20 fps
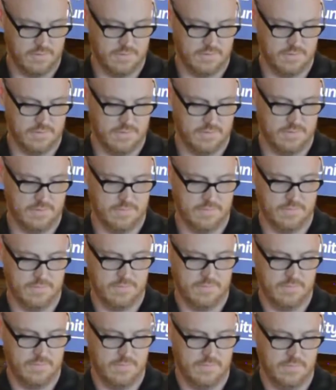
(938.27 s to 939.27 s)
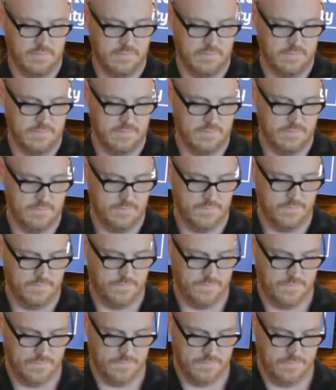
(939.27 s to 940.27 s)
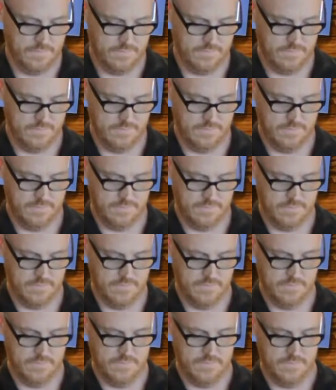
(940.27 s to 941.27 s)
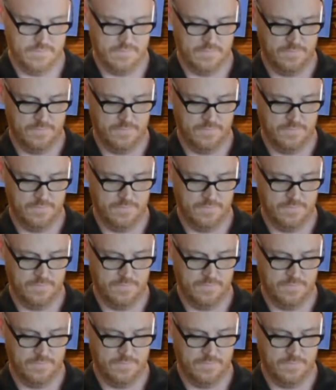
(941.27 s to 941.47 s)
(no one is talking)